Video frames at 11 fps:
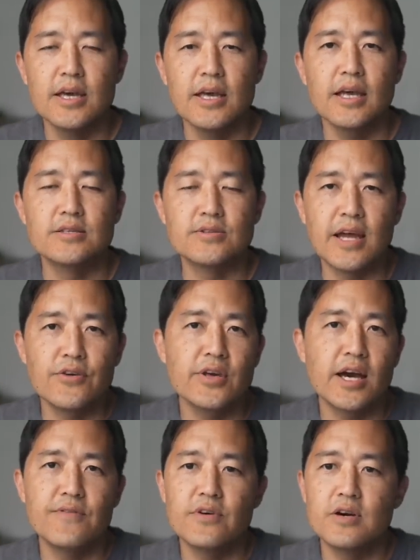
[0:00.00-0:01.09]
And so now you
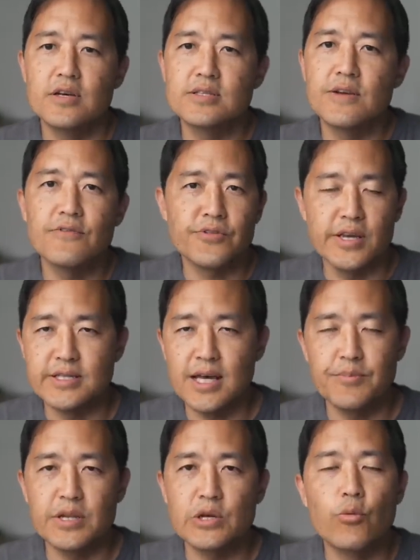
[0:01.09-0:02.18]
have several things
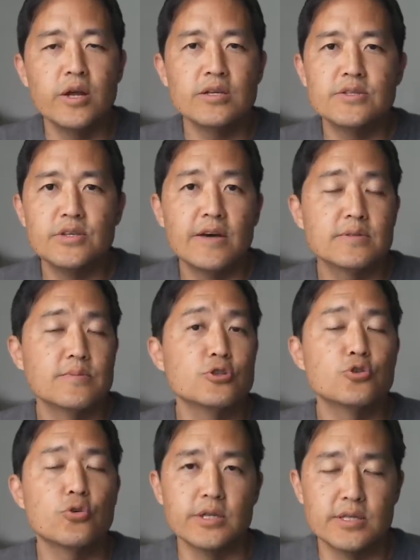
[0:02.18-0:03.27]
happening. One is you have some
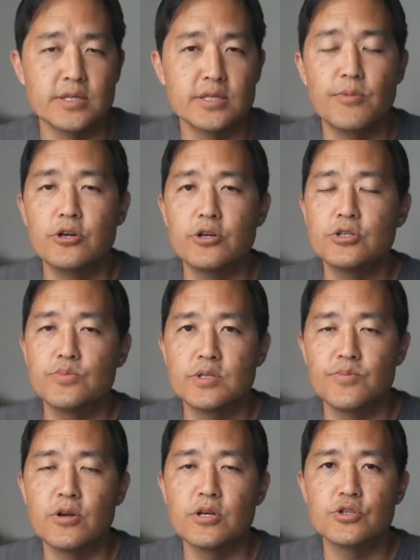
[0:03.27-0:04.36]
shorts and
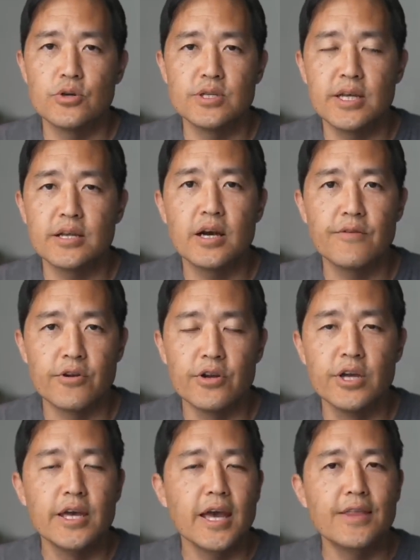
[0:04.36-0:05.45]
smart shorts that cover,
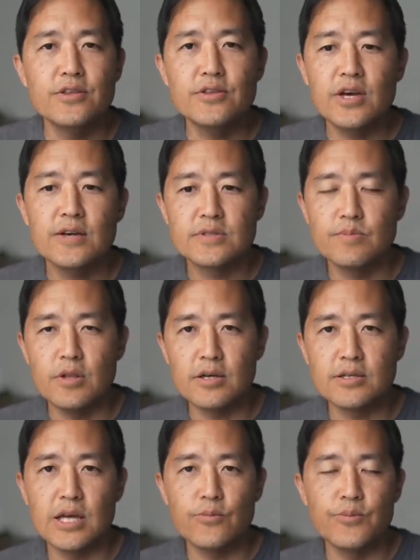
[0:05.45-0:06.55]
and then you have some
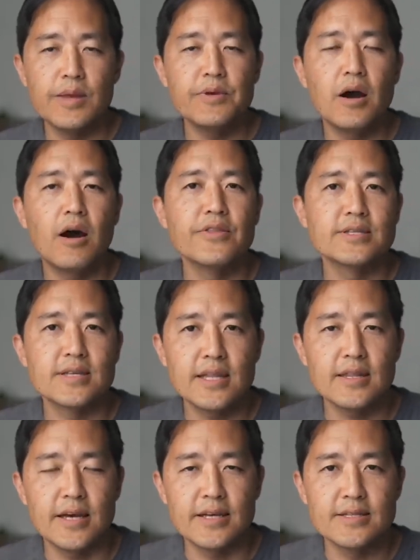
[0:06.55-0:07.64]
longs that may be on the
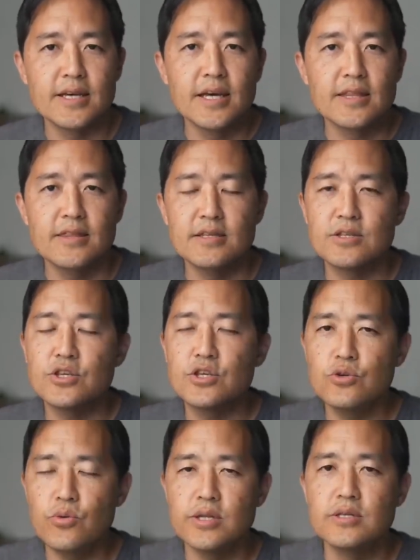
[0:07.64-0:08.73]
sidelines. This
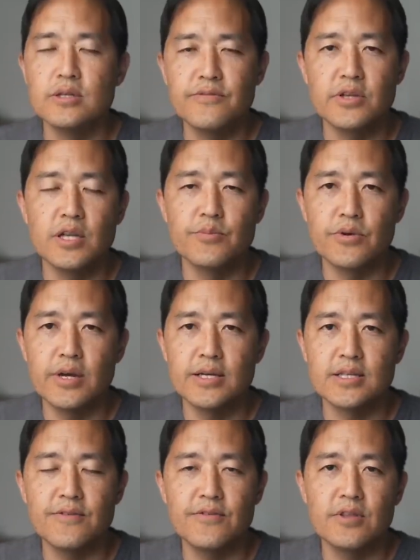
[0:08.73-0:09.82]
Q1 delivery number
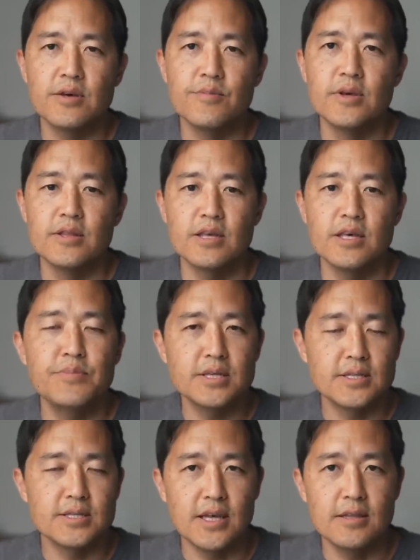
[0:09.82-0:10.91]
has given them the
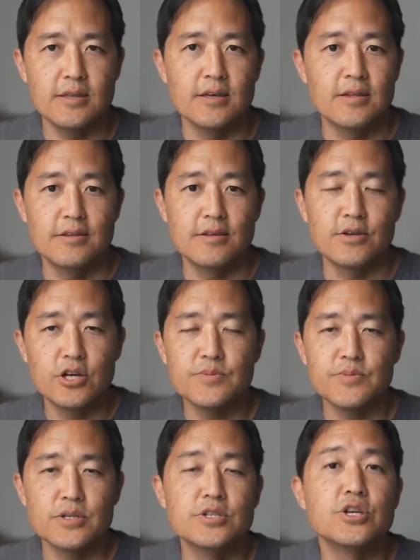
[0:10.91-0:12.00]
impetus and the
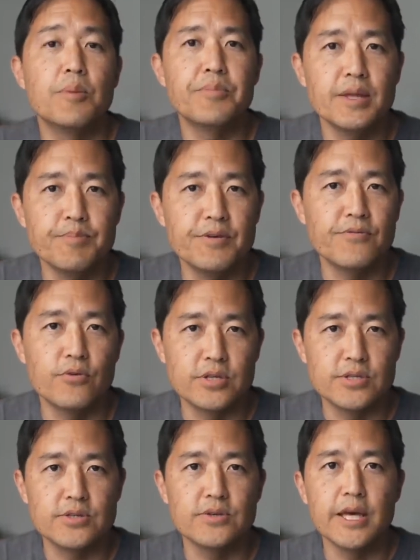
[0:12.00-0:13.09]
encouragement to jump in before
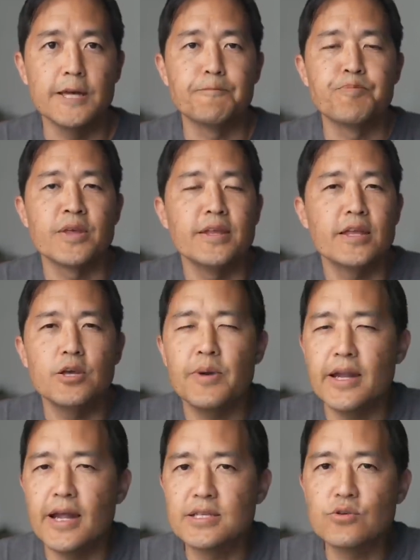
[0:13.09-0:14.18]
it's too late. Now you
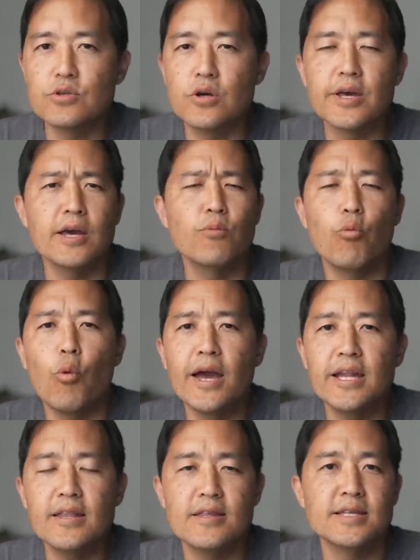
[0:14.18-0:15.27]
might ask, okay, why
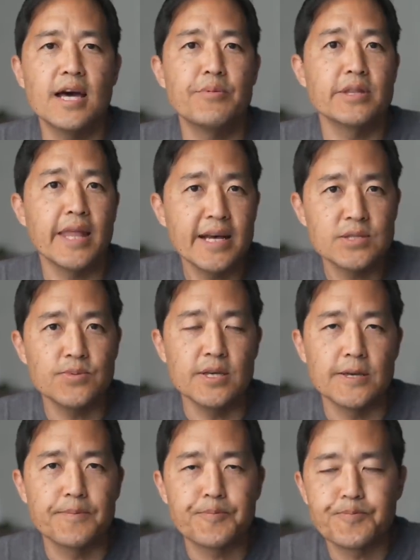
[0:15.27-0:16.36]
didn't this happen last
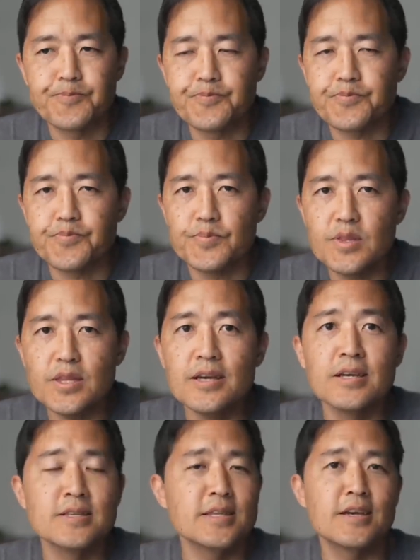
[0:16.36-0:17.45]
week?
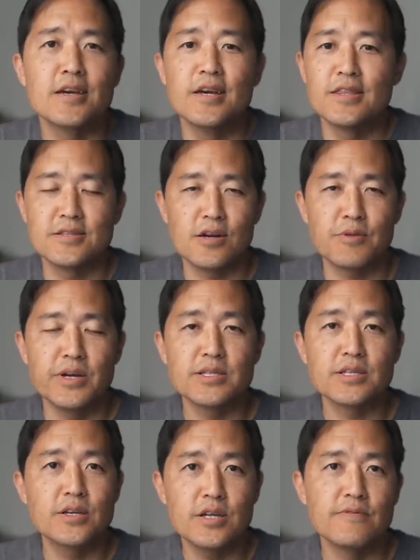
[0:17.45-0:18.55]
Because the stock price
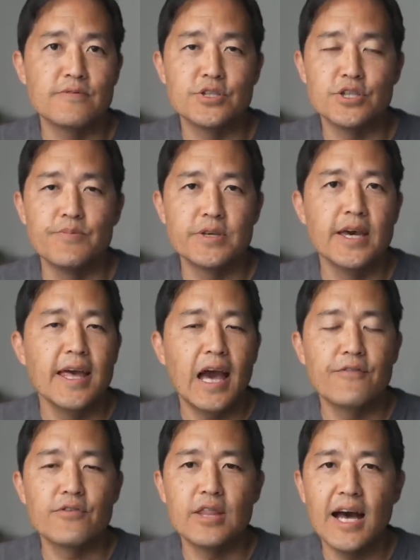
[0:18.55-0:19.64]
could have jumped.
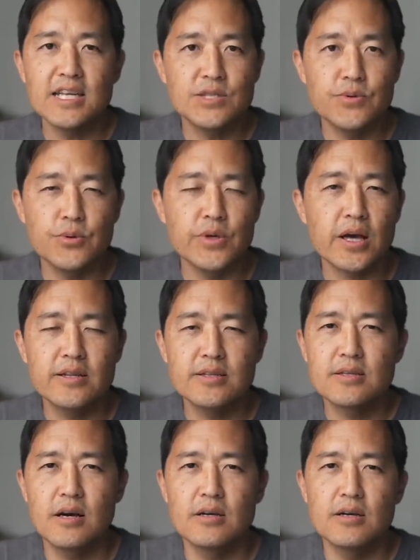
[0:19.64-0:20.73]
However, last week we kind of
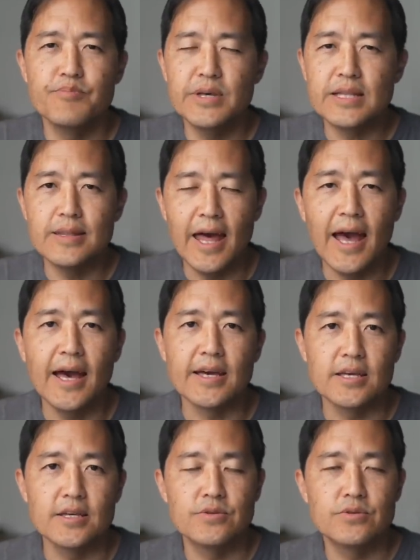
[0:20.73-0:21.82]
saw a big
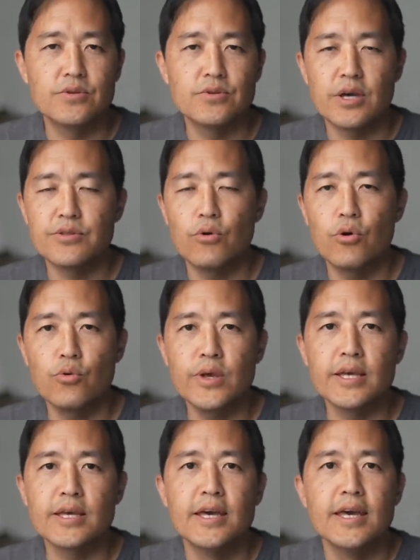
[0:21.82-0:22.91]
lag throughout the whole
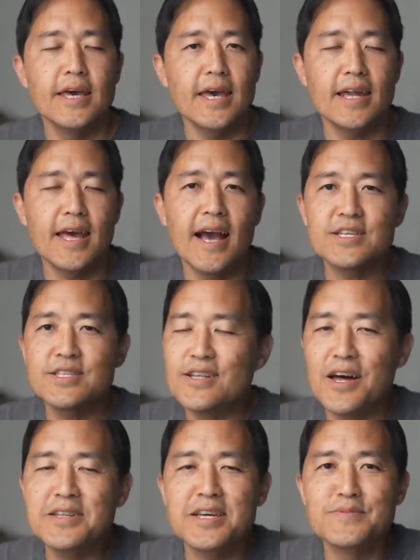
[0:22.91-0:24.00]
week. And actually a
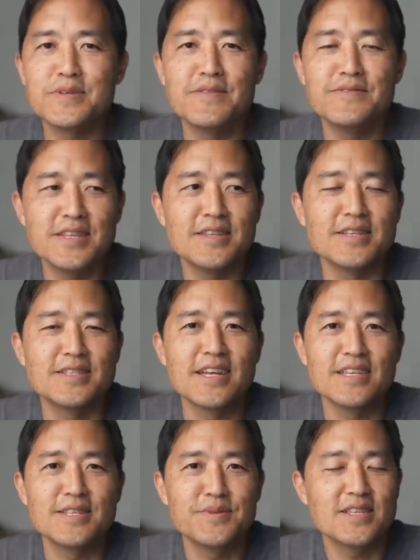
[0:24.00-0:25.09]
lot of times I've seen this, and
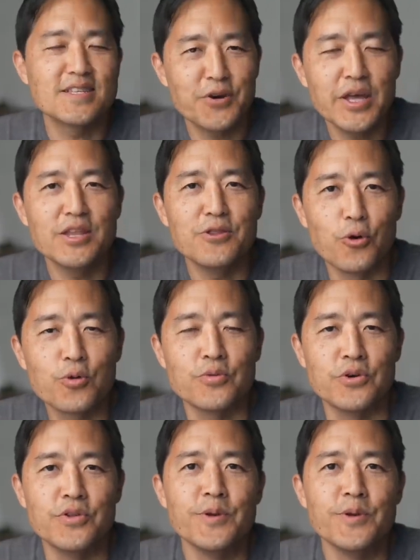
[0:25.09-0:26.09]
it's quite normal.